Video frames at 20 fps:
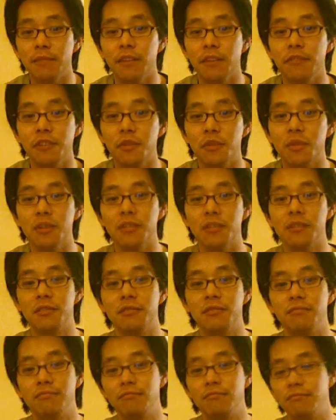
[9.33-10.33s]
if you want
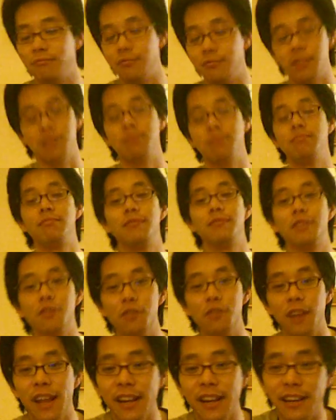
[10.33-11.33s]
to
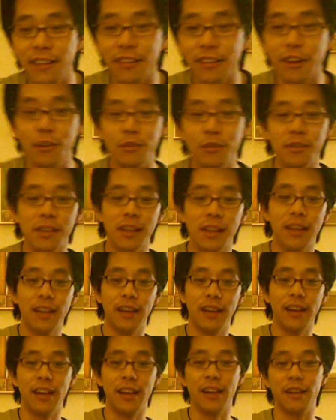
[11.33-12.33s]
call it any of those.
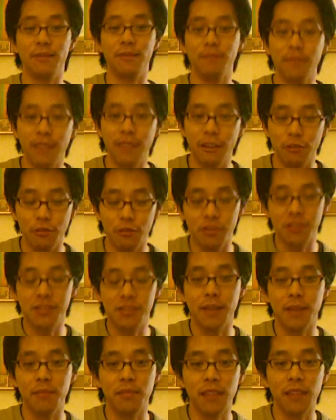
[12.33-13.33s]
They're all the
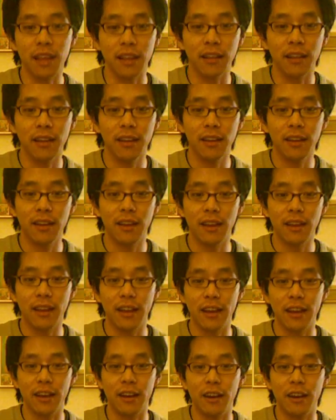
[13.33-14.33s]
same thing.
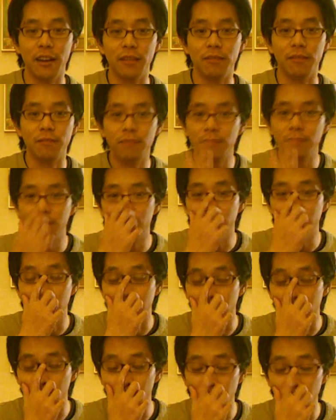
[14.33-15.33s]
I
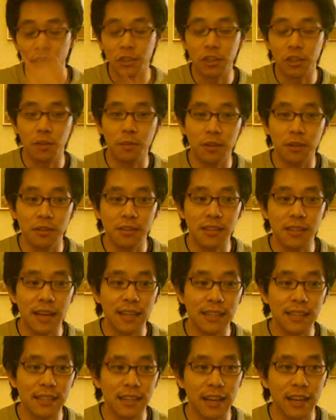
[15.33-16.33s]
did a workshop on
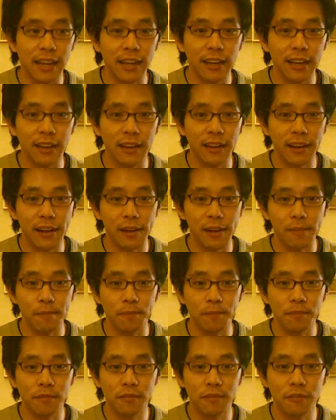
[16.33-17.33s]
Saturday
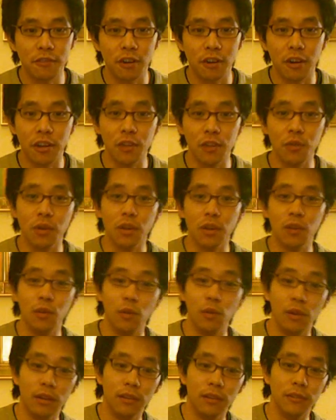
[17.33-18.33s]
for our
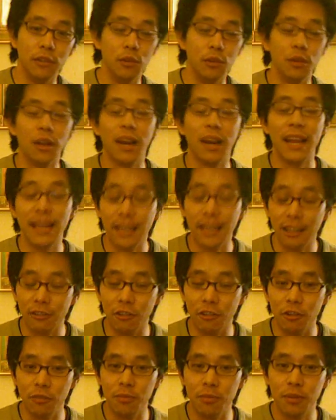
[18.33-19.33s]
ukulele
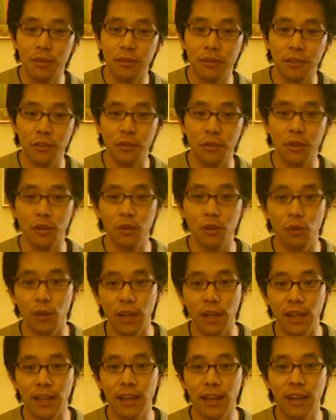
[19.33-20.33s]
group,
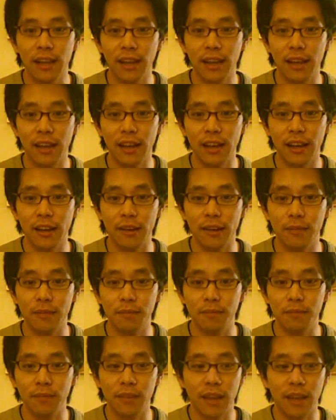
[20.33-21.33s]
Ukuhooley,
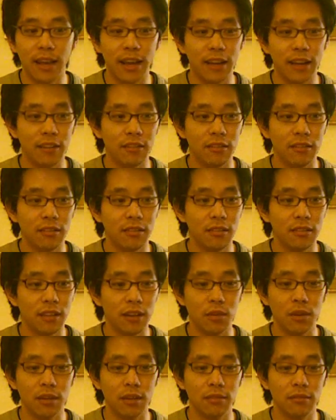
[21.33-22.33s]
and
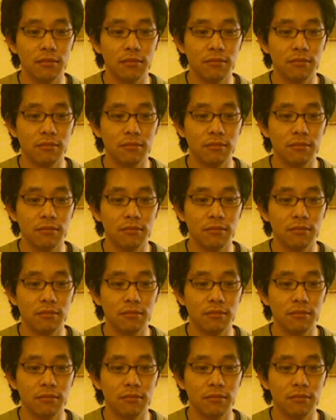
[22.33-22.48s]
there were,